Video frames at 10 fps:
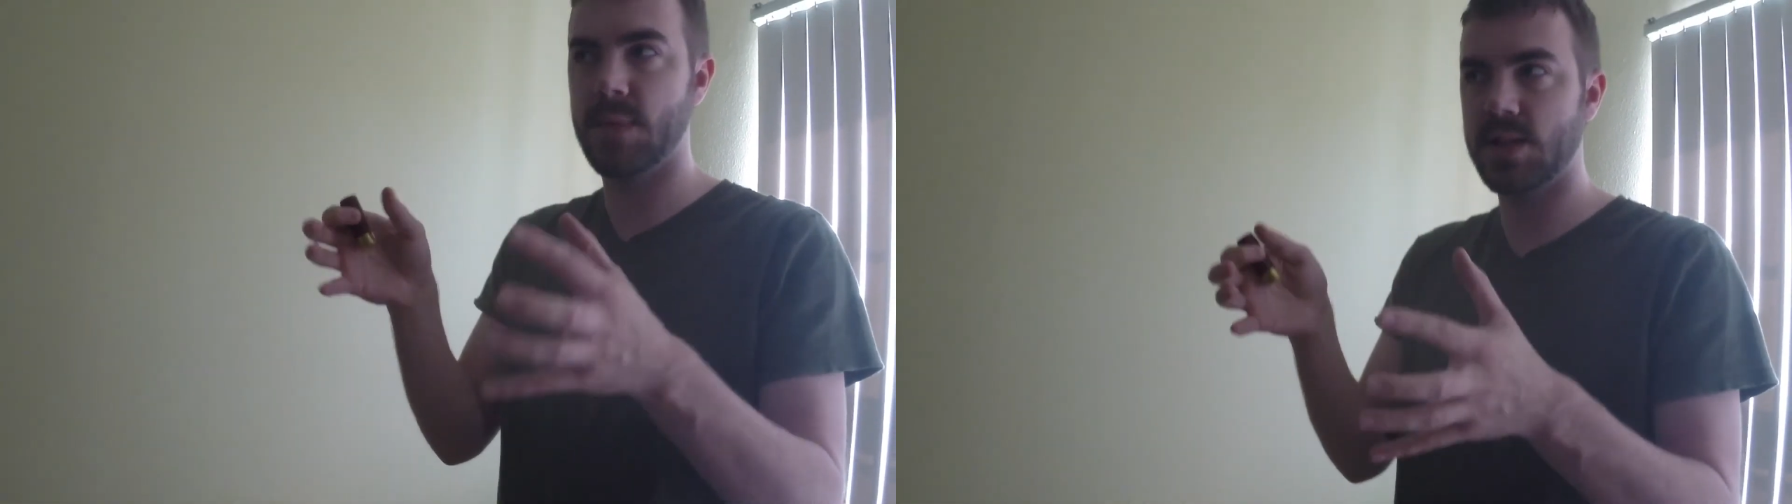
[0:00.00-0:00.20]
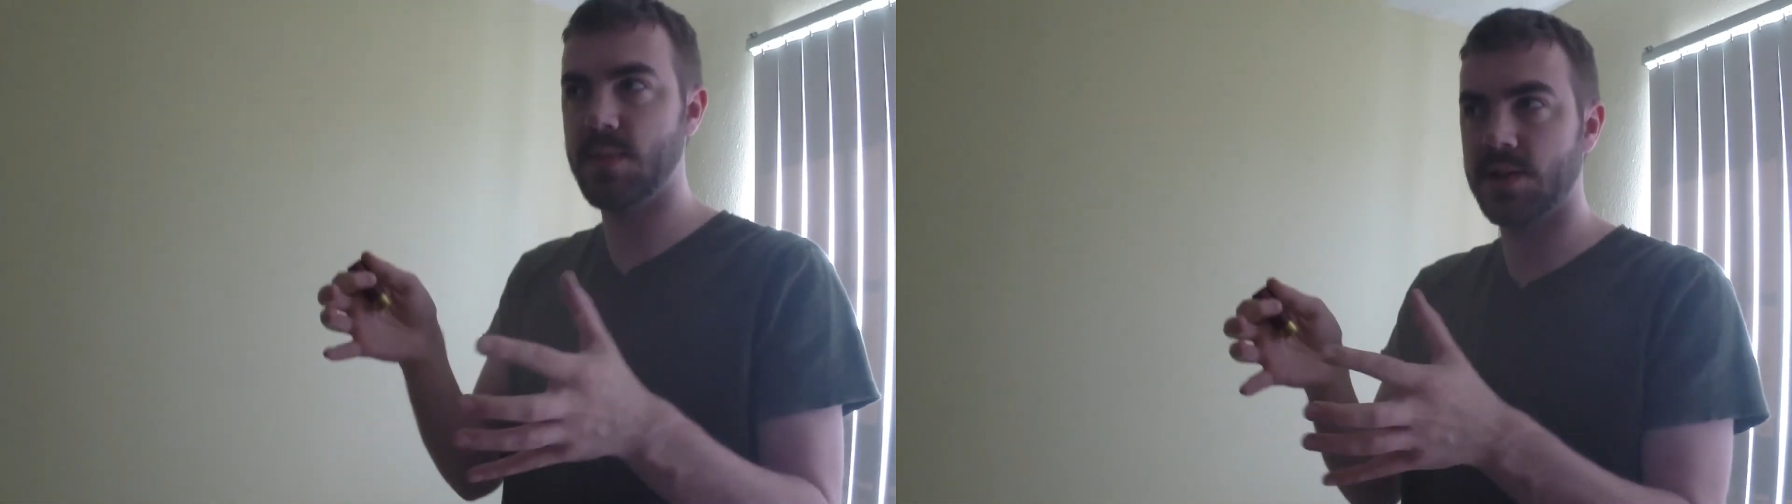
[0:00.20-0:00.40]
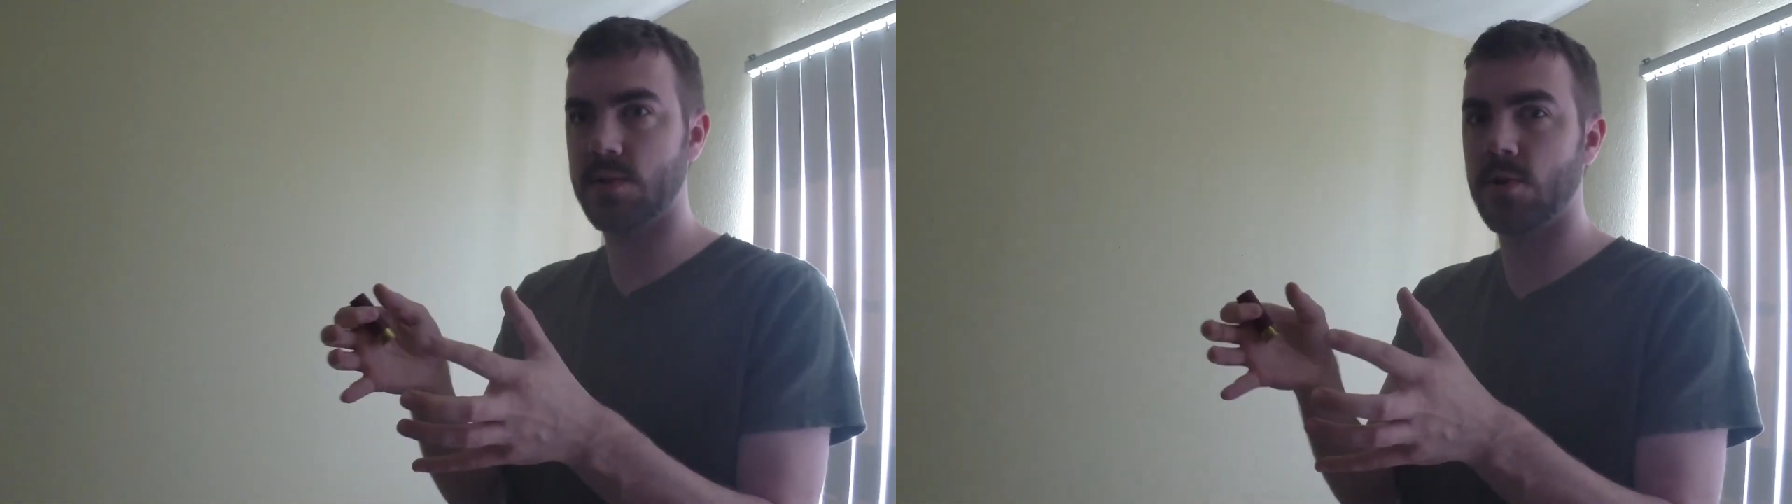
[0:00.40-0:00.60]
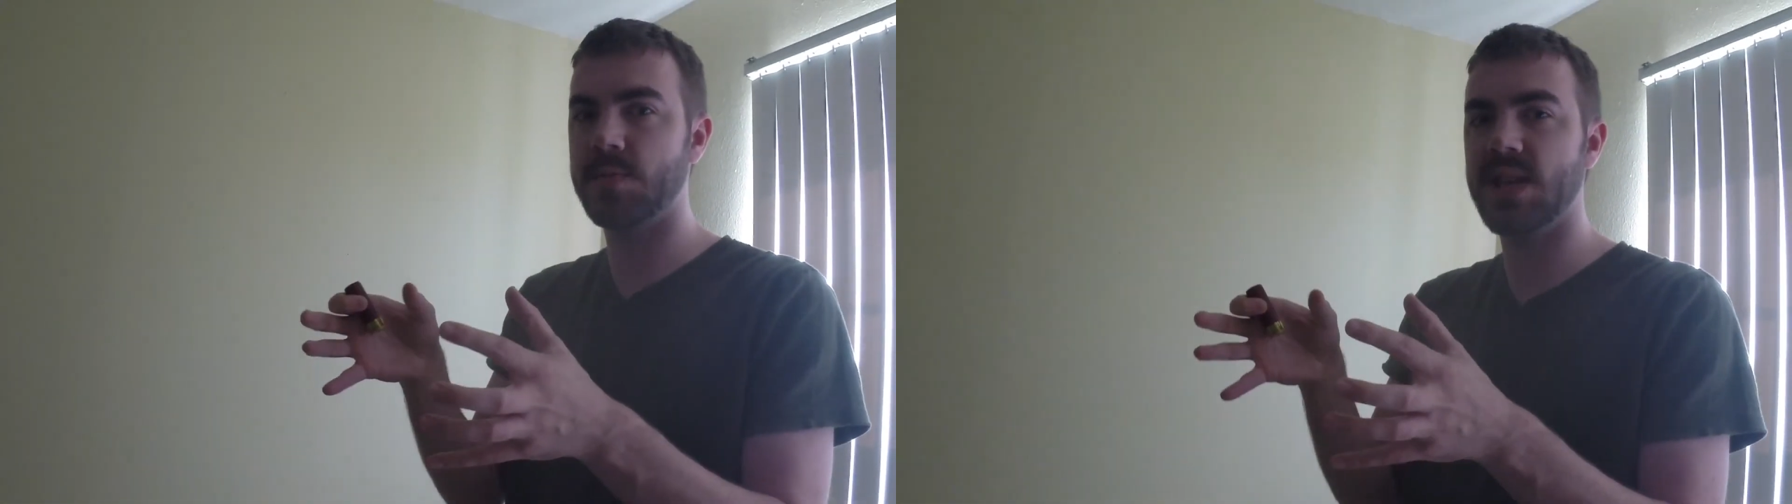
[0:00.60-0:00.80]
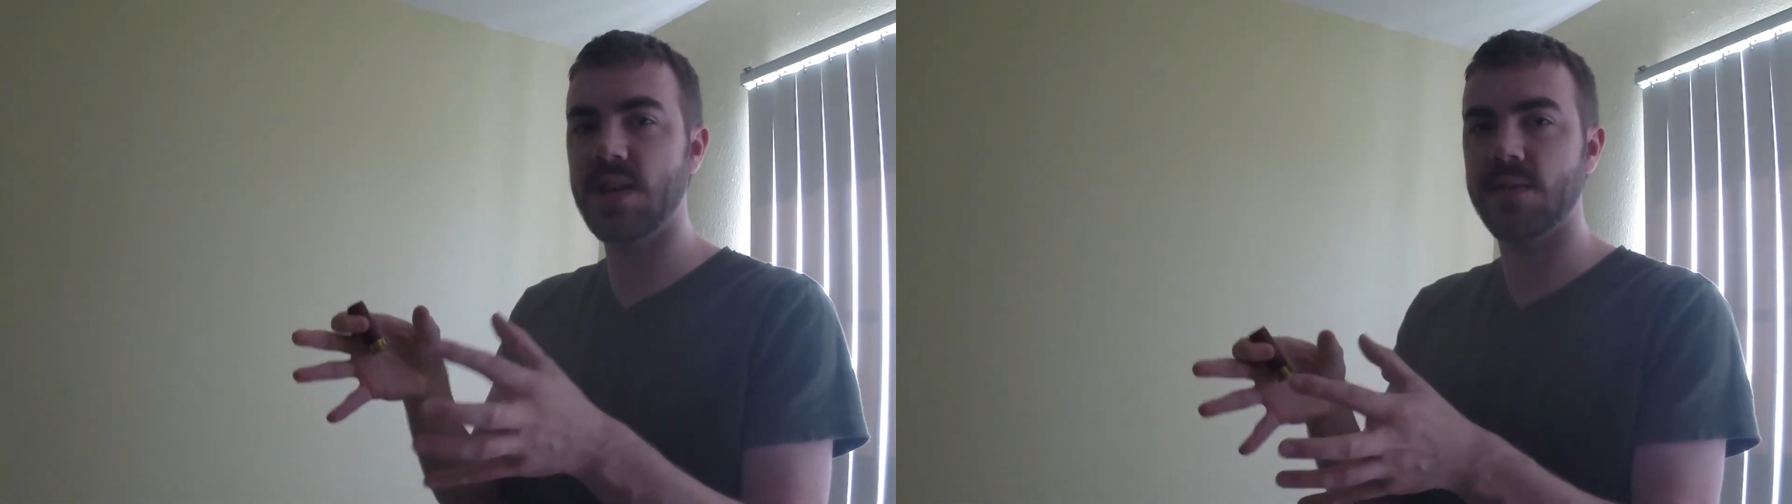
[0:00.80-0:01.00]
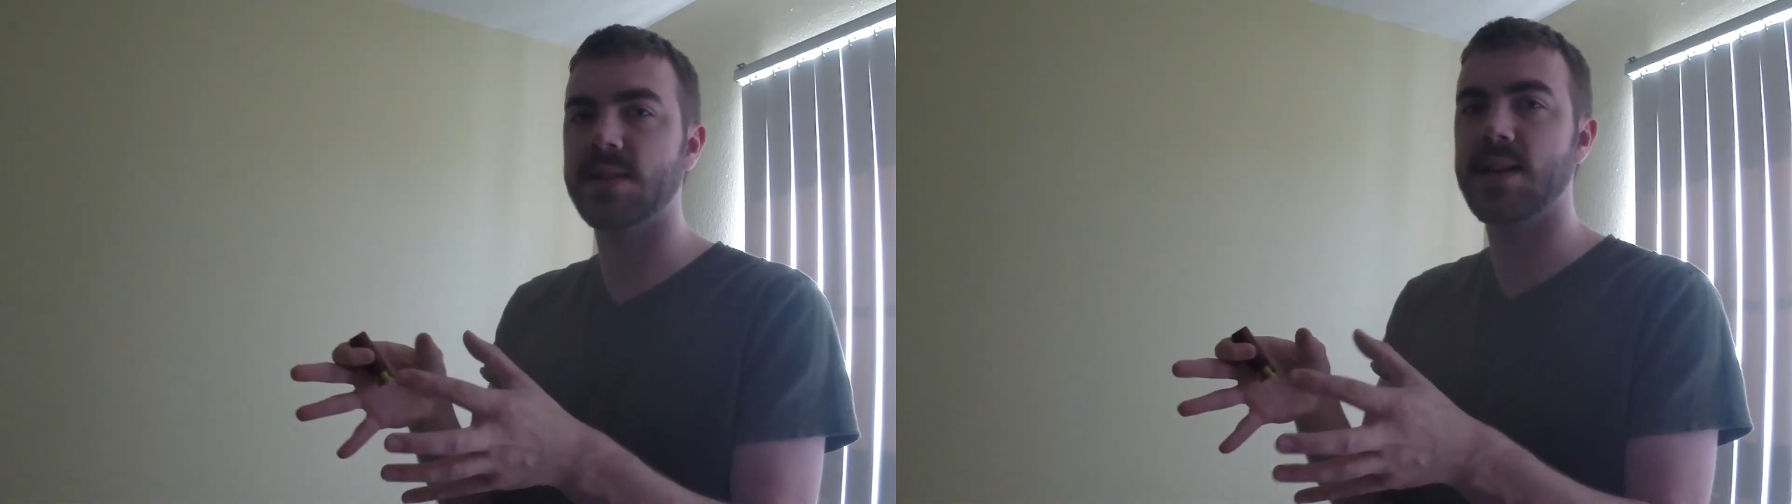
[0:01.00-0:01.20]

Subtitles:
this makes the groups even